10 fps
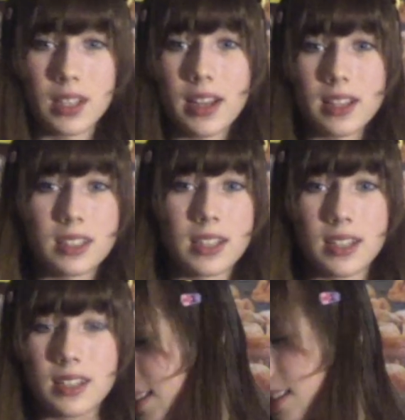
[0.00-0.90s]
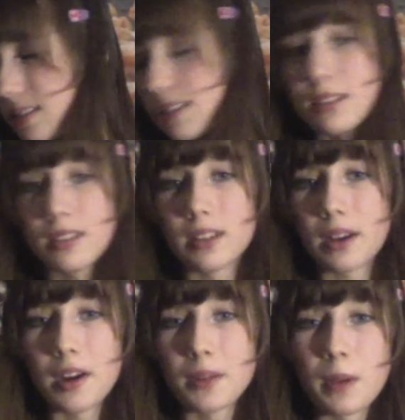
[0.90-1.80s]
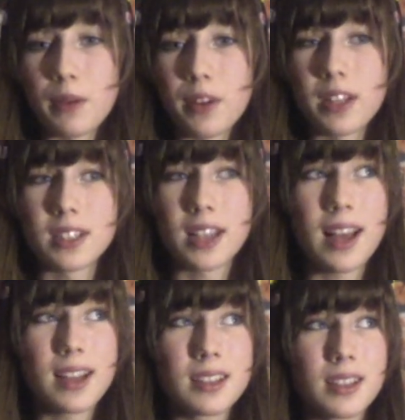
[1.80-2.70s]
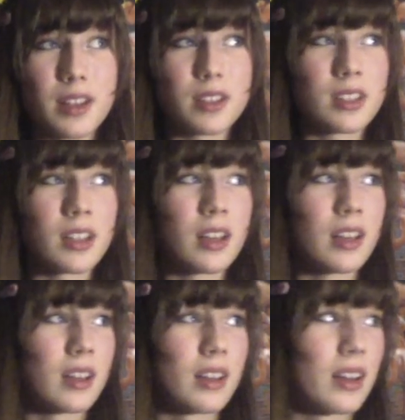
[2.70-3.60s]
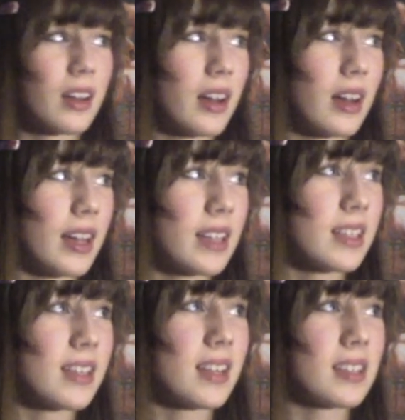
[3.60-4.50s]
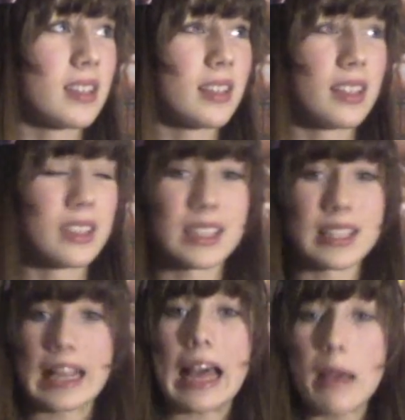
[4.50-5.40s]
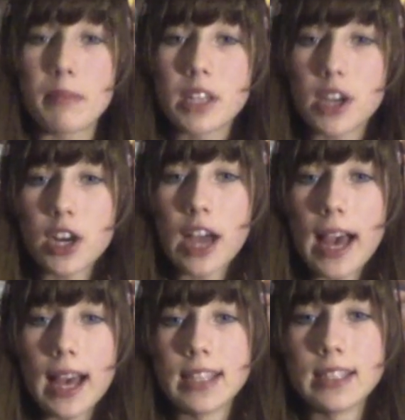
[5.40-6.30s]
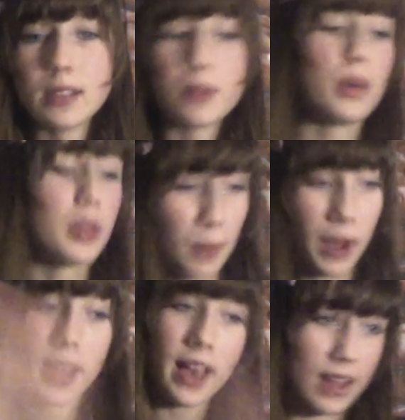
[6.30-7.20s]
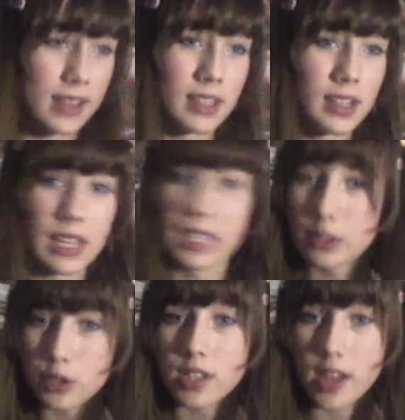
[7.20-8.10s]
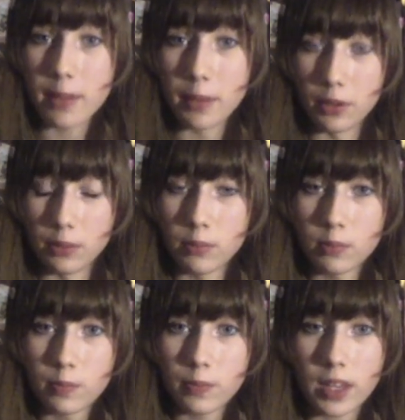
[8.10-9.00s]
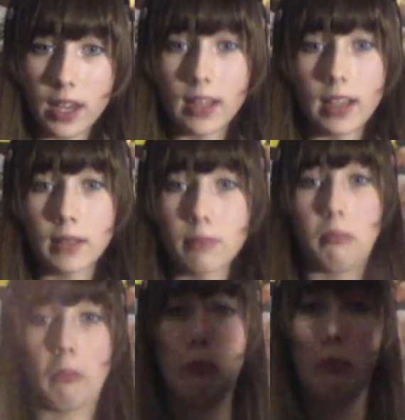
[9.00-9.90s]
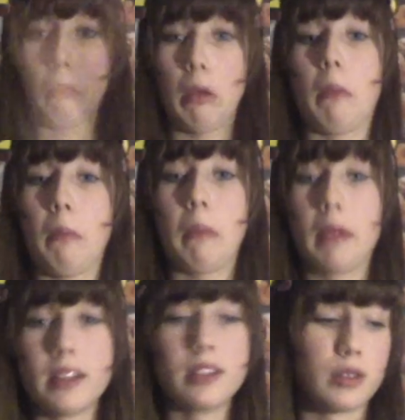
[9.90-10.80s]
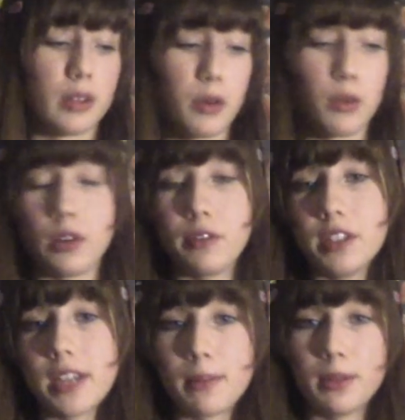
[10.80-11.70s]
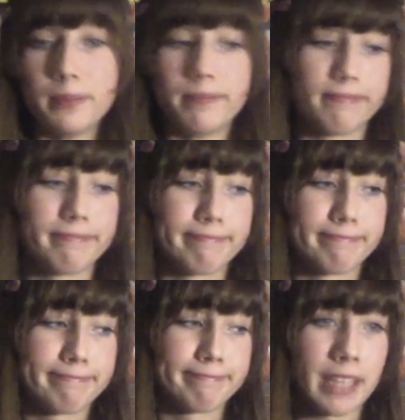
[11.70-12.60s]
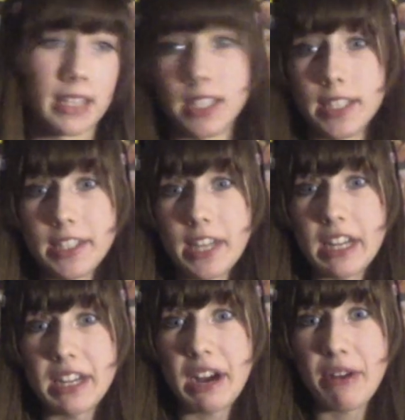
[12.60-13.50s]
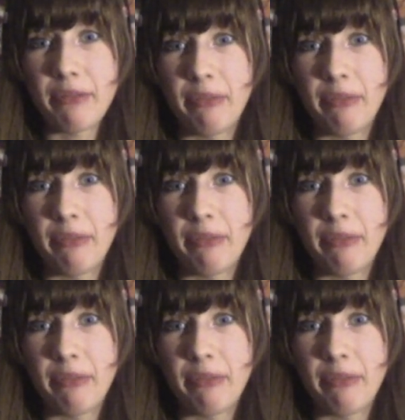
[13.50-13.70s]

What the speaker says: accidentally hurt my friend's hand because I accidentally slammed her hand with my hand into the table. Yeah, like into the corner of the table. She's dead now.